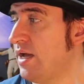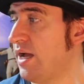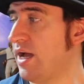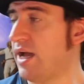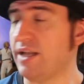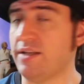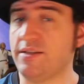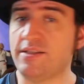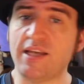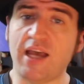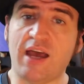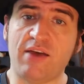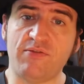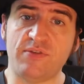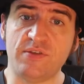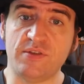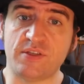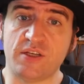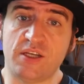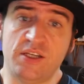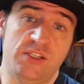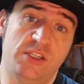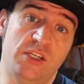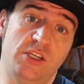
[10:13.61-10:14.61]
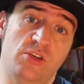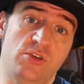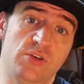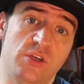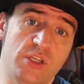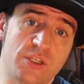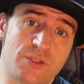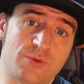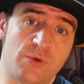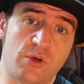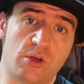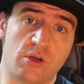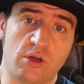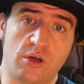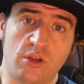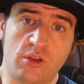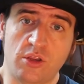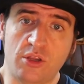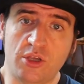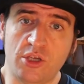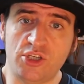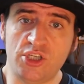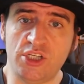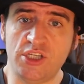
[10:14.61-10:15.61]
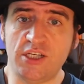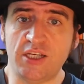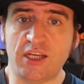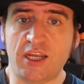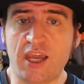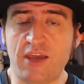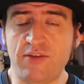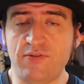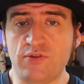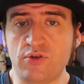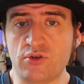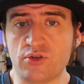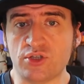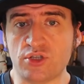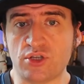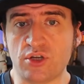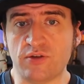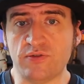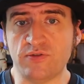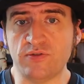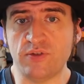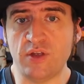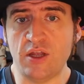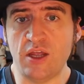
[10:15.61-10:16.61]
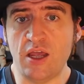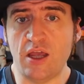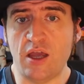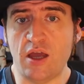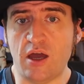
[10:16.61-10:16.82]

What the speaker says: And Tav has continued his work on the GTK4 stuff.